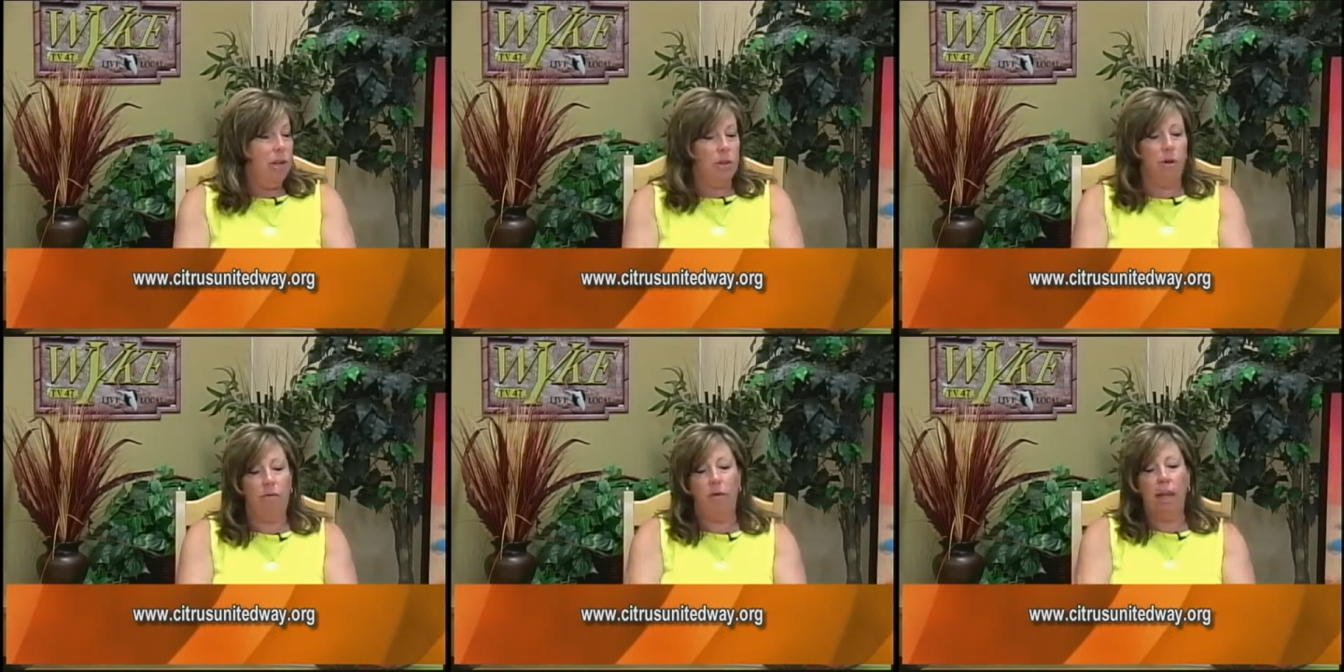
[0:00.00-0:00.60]

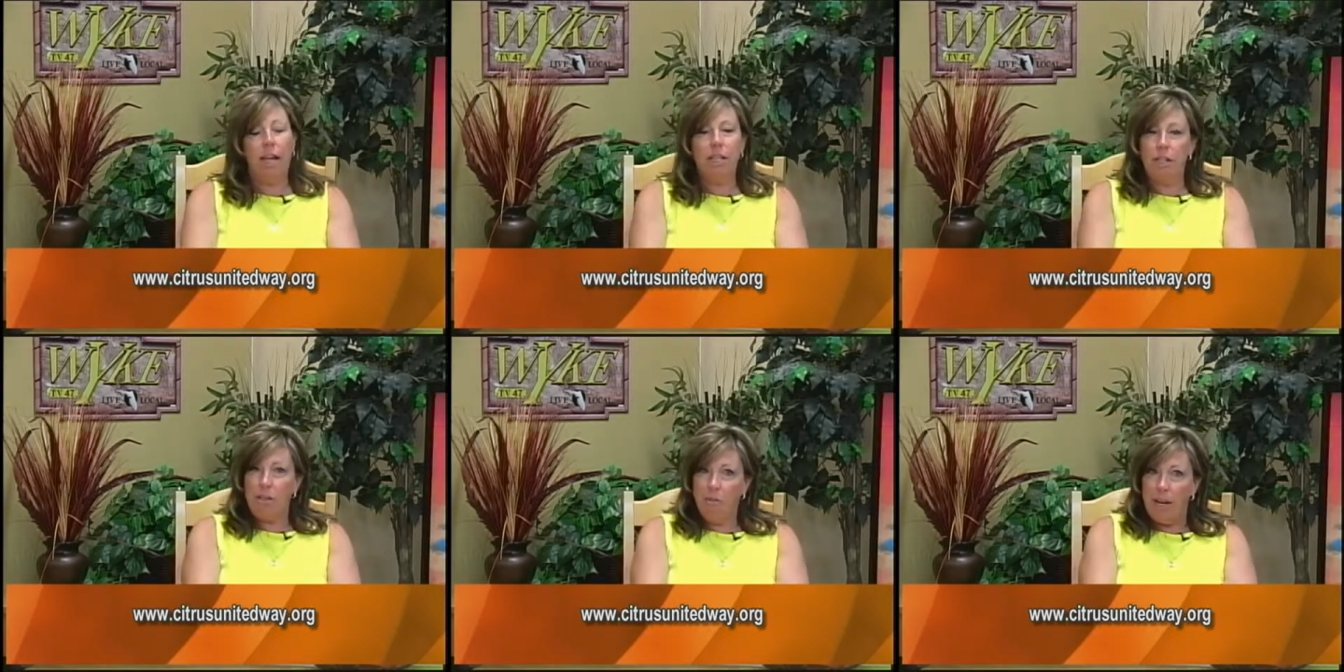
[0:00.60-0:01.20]
So if you like
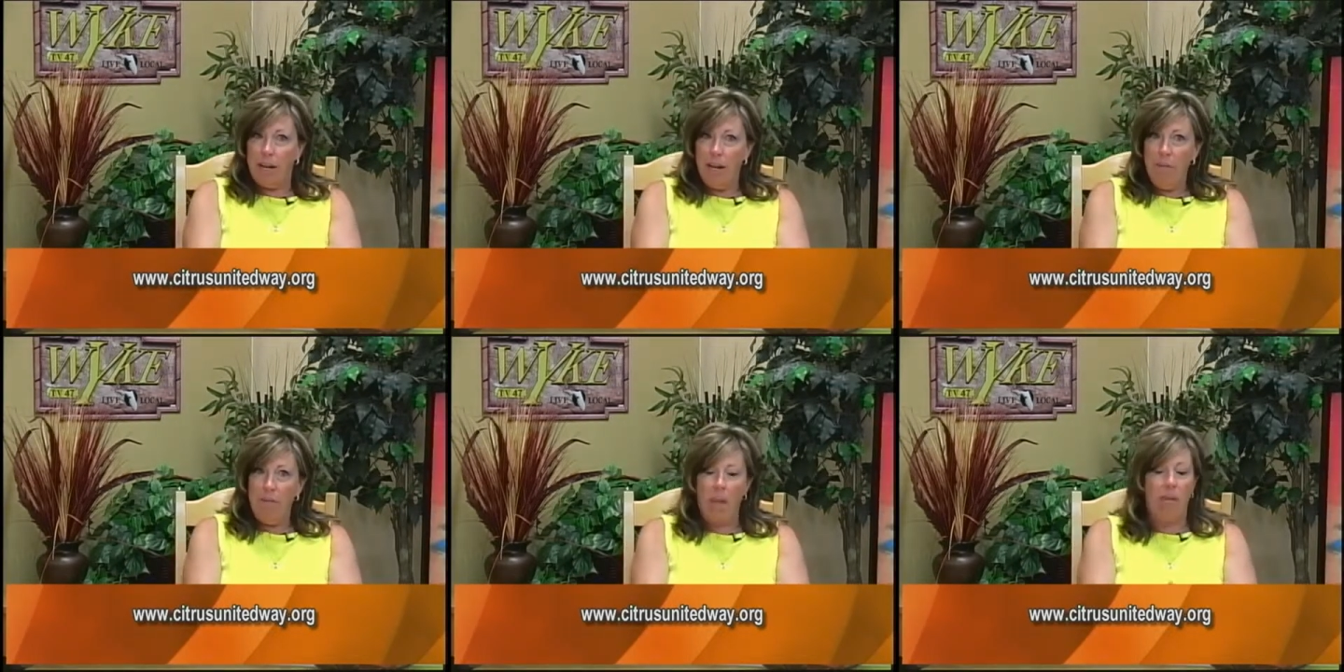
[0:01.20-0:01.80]
to do
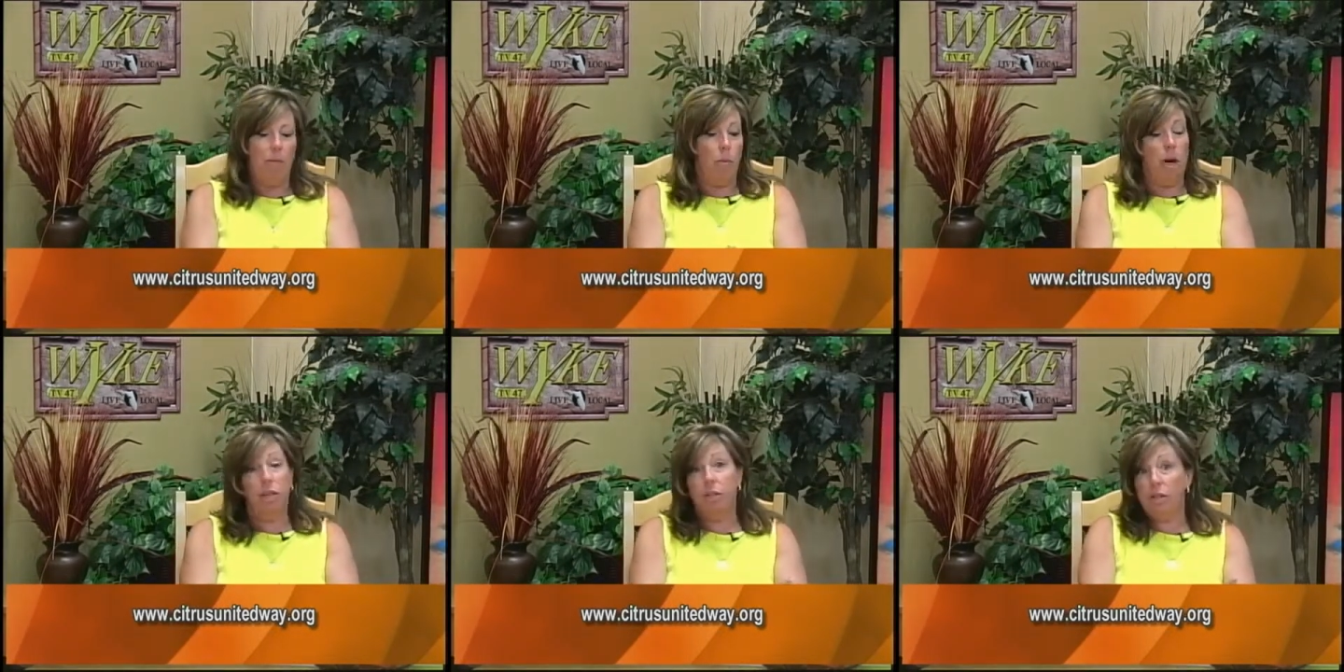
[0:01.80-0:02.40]
reading, if you
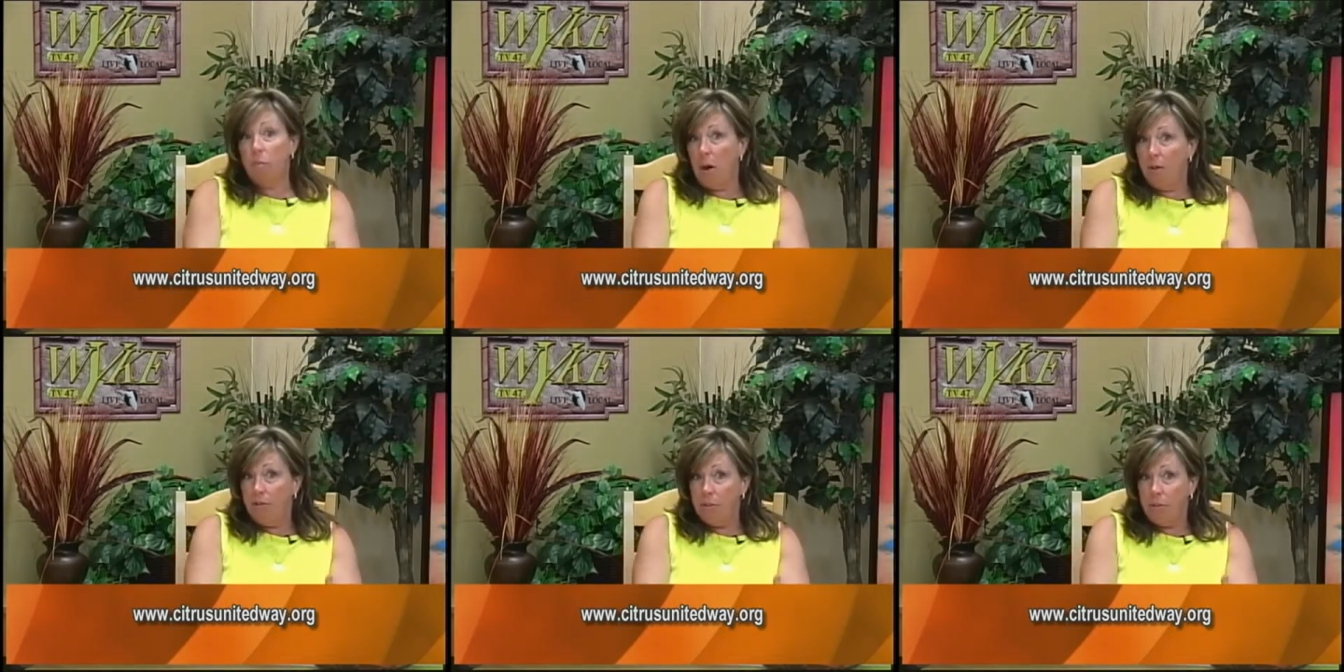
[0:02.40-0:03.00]
want to do some
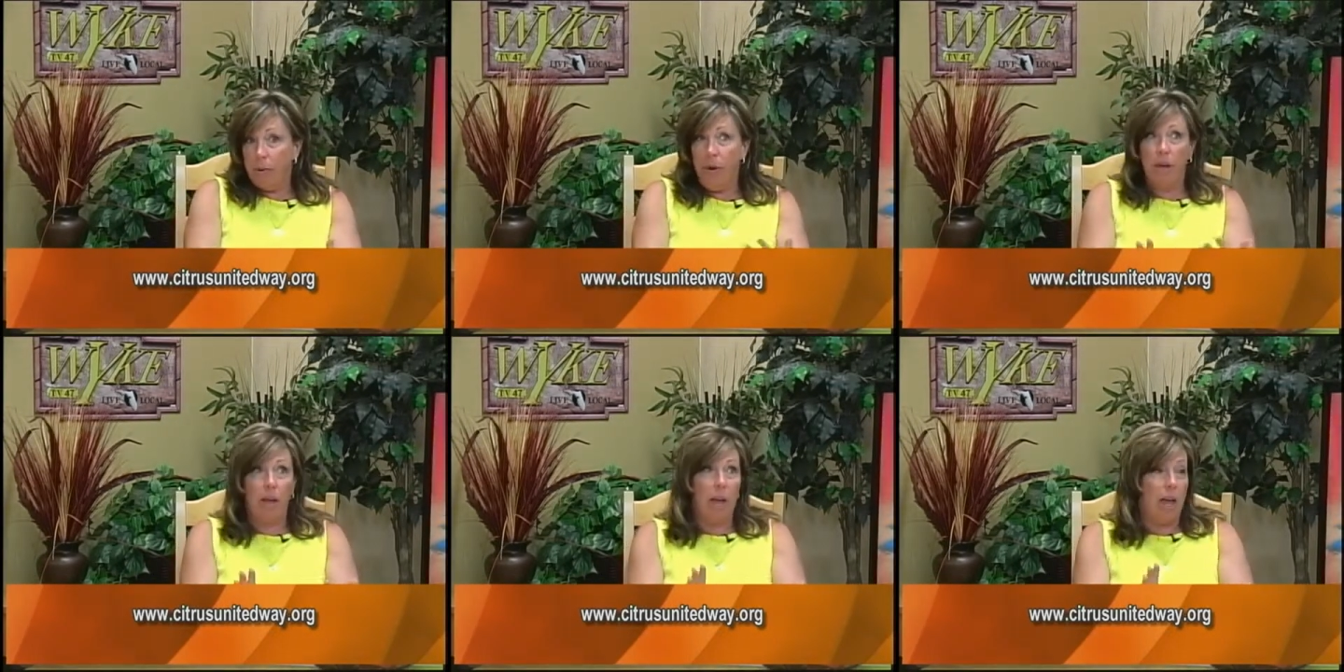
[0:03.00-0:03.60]
office
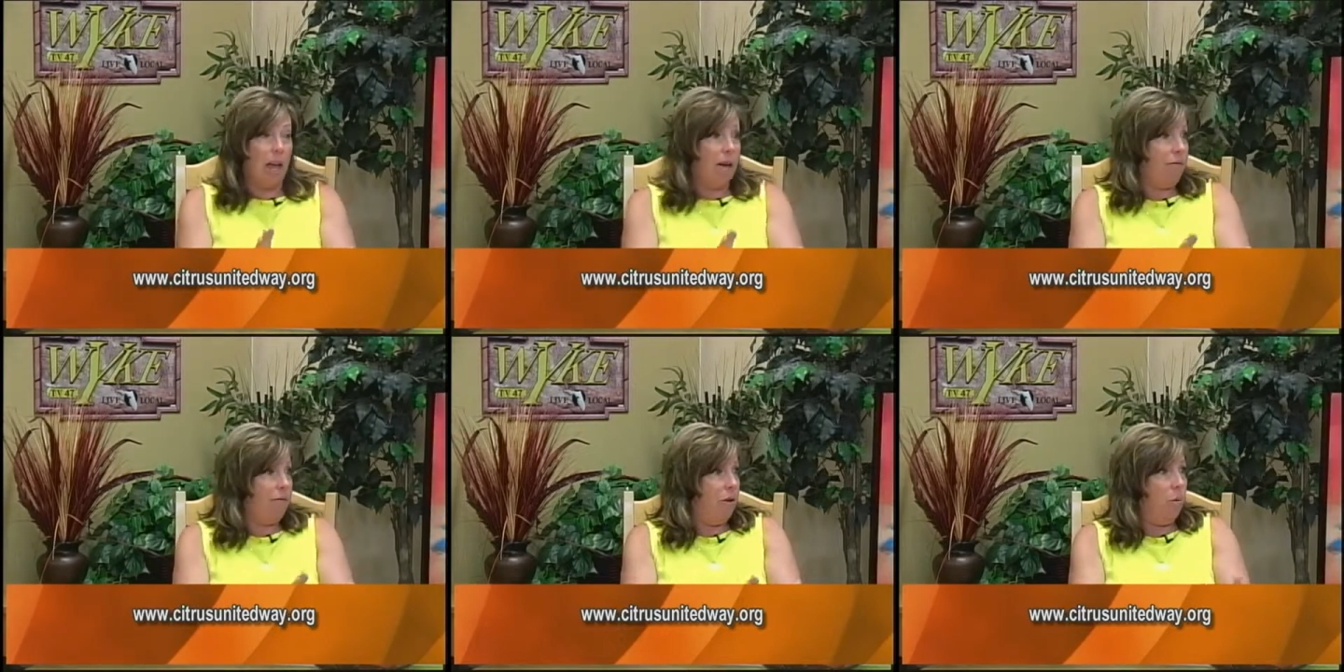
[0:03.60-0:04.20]
work,
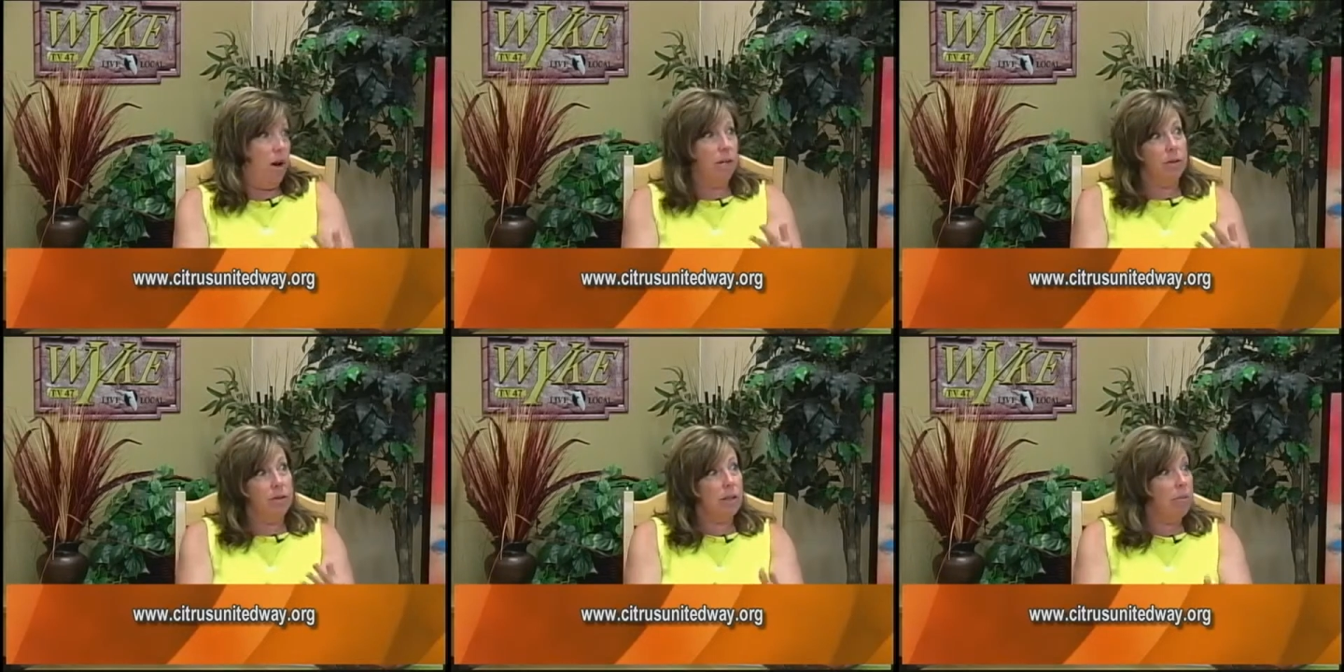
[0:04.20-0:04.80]
if you want to
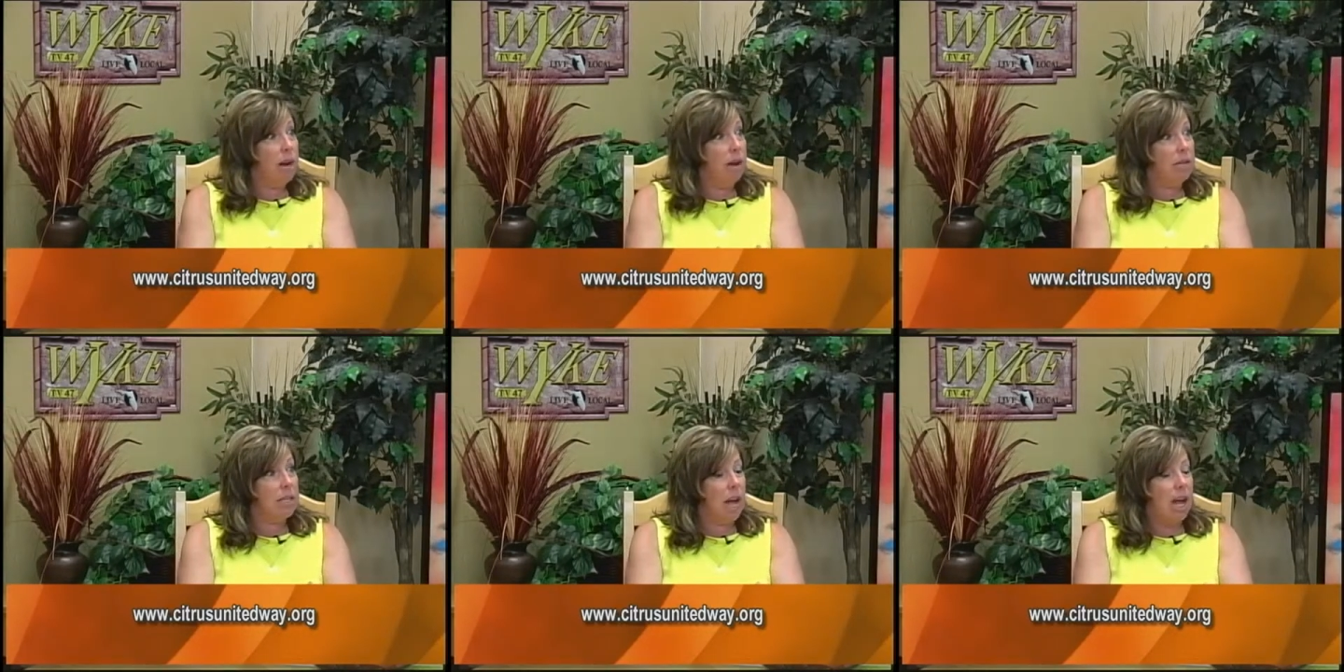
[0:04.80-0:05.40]
do something
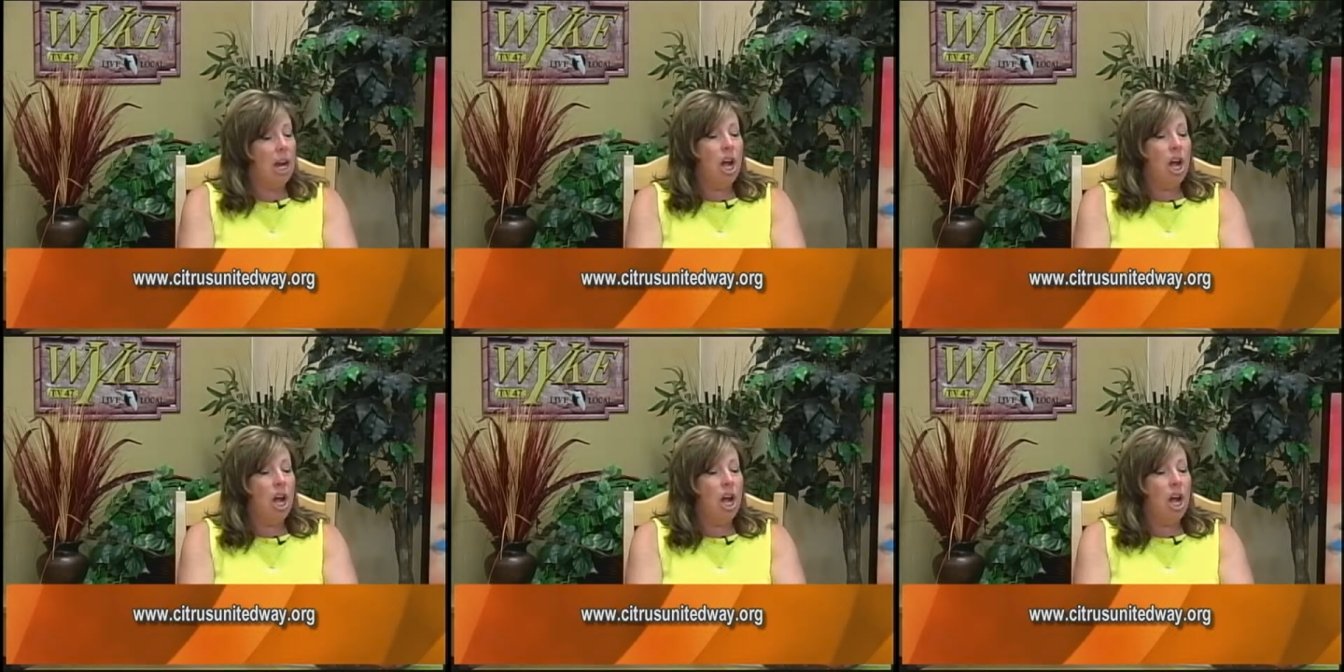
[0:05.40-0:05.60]
outside,